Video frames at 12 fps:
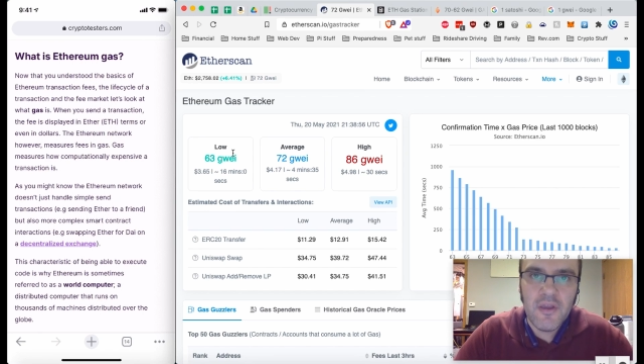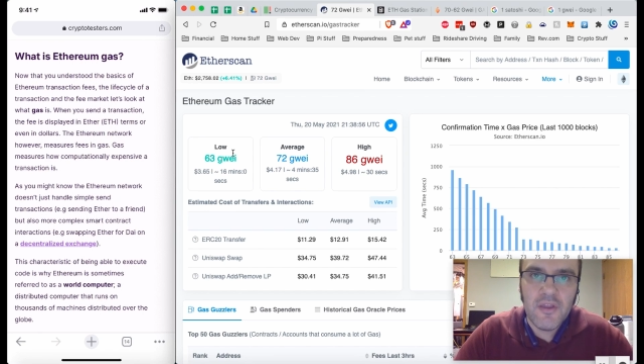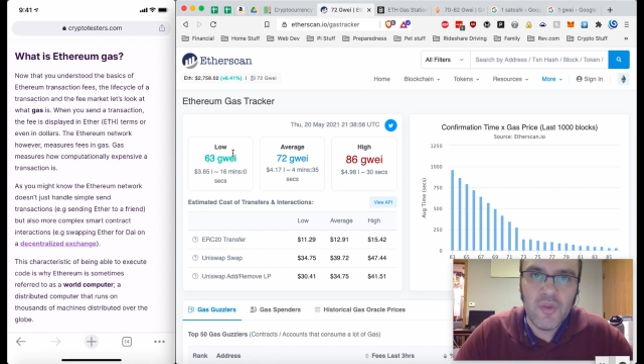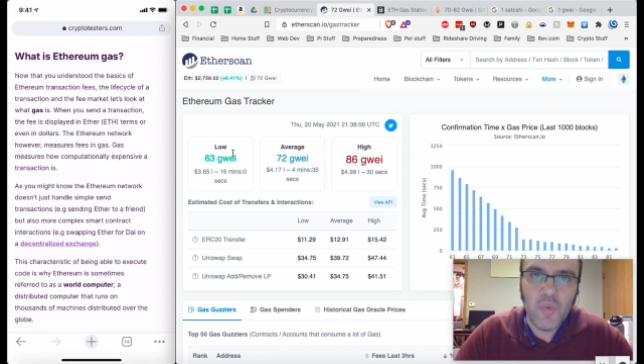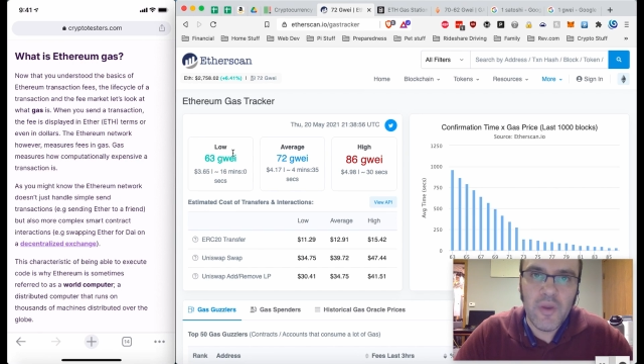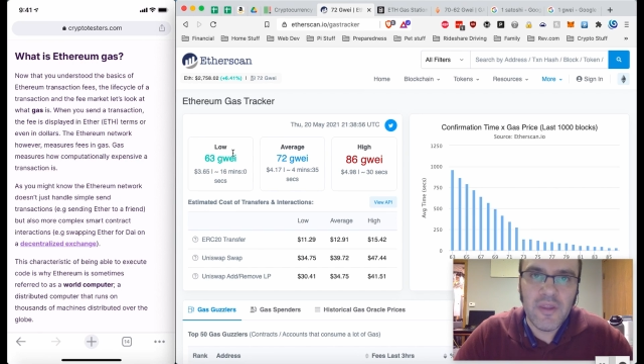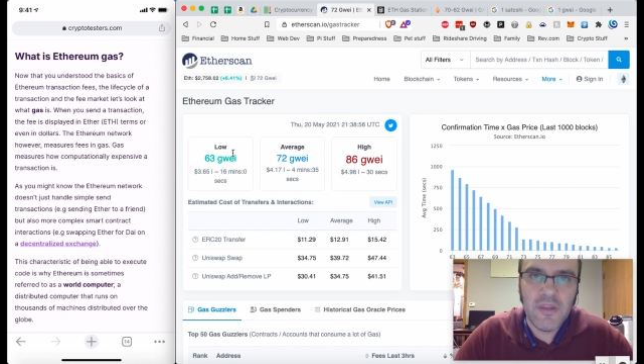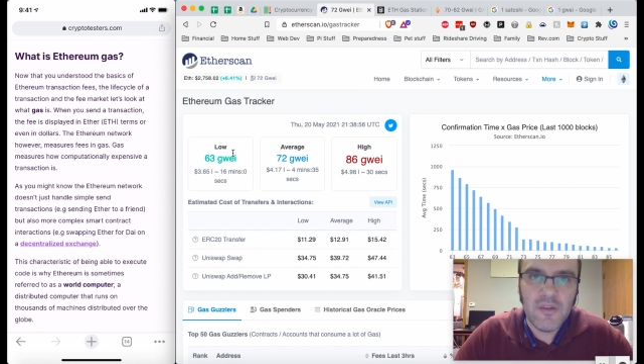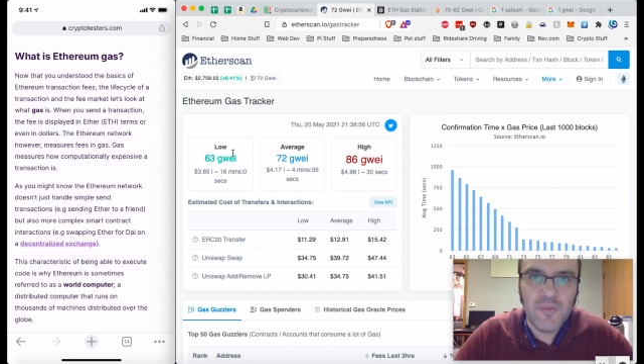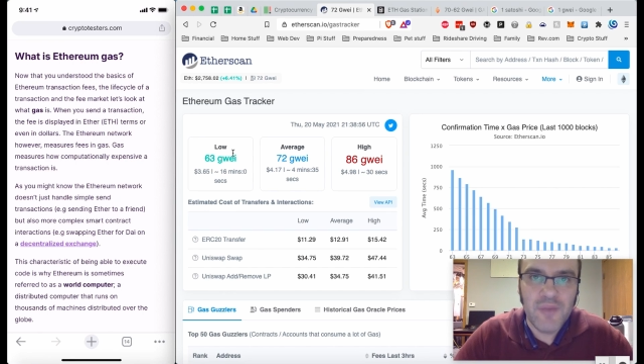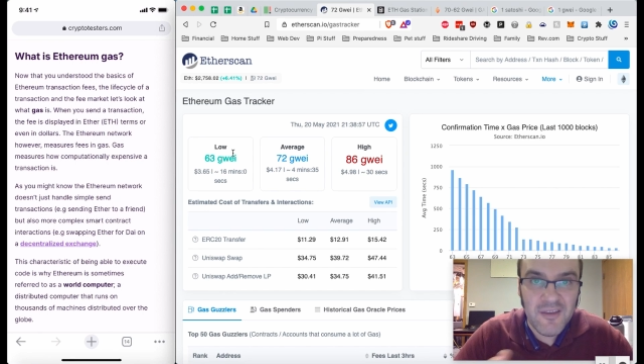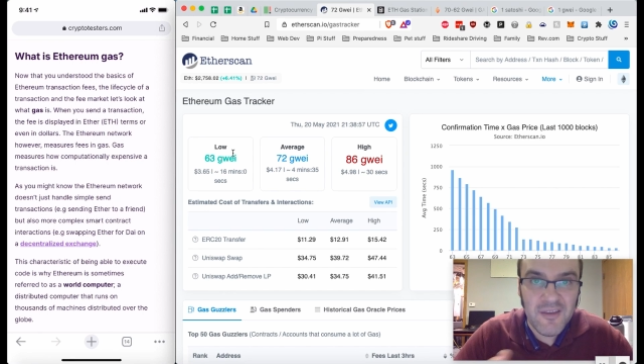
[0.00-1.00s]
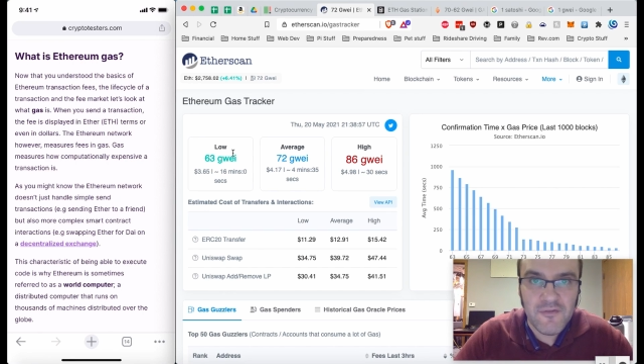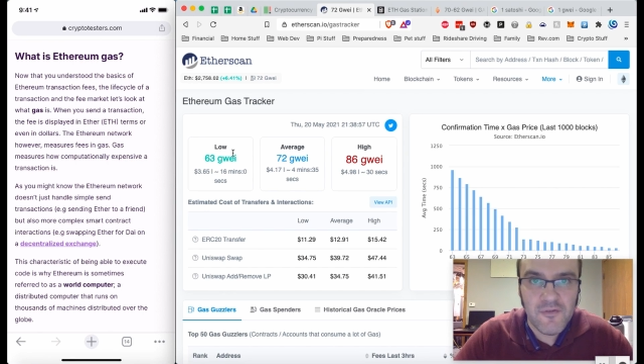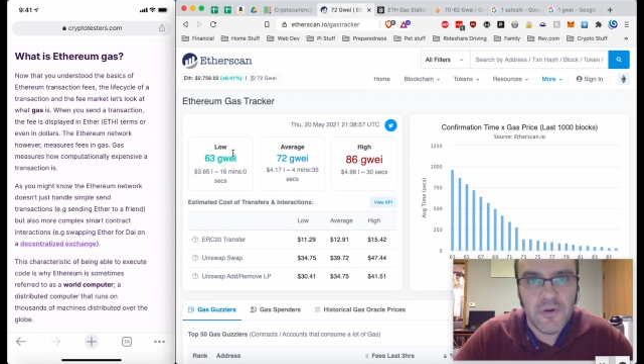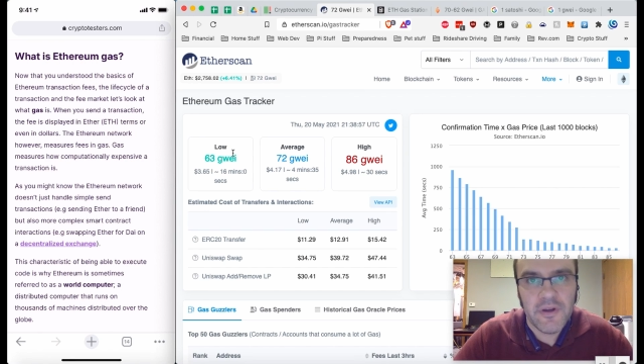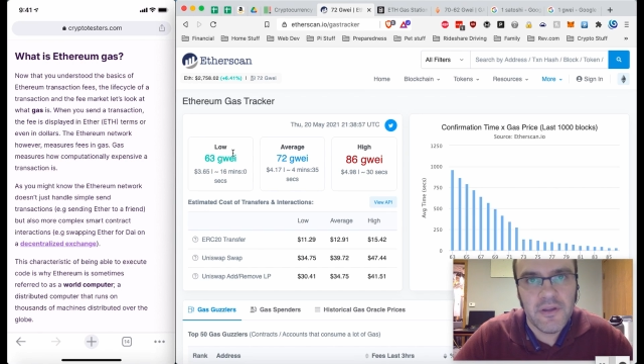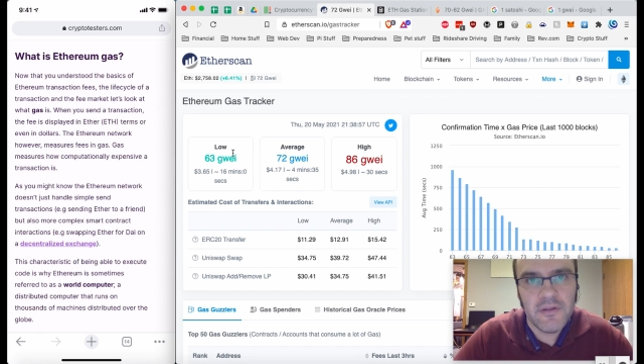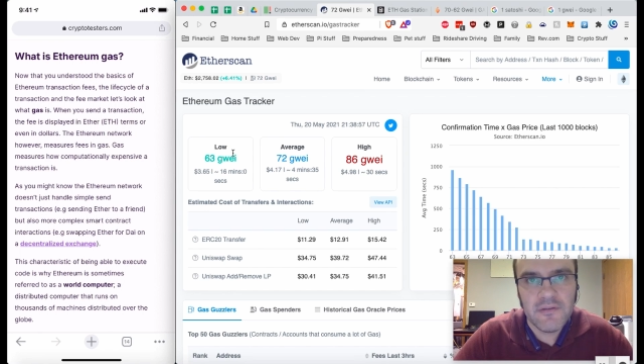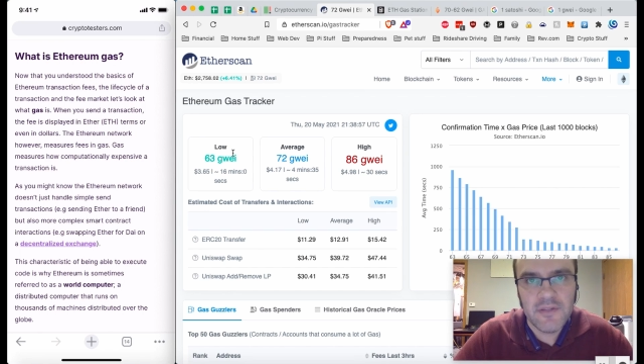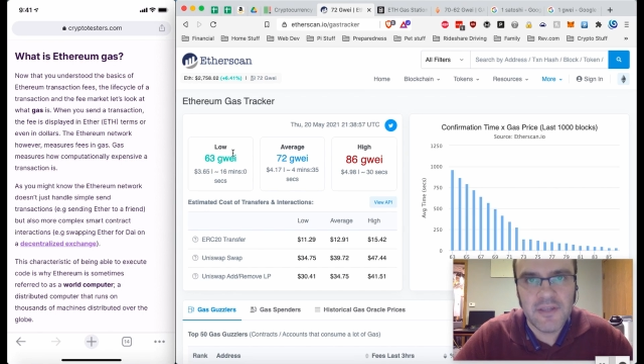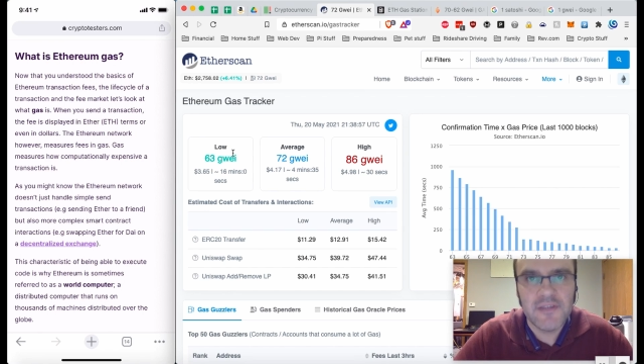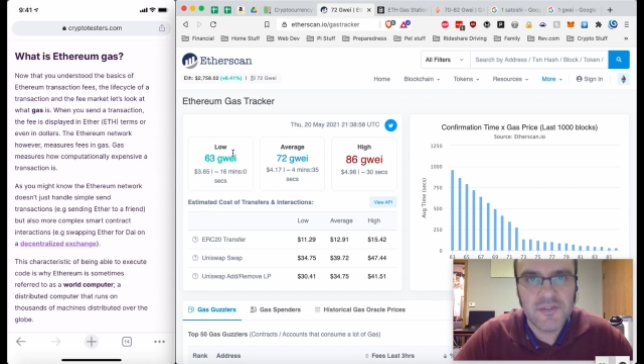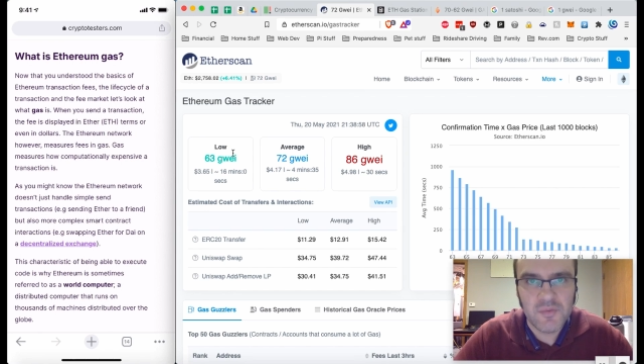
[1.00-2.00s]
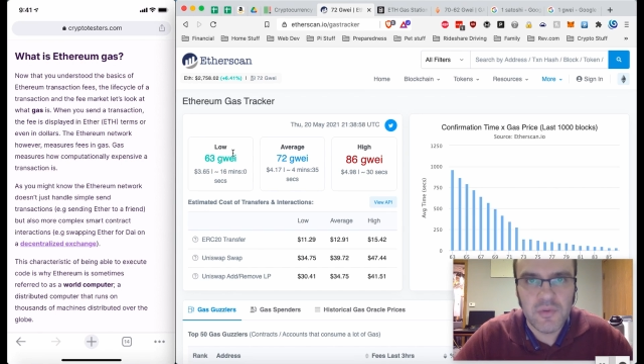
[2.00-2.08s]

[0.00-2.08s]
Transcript: the way that you pay for it is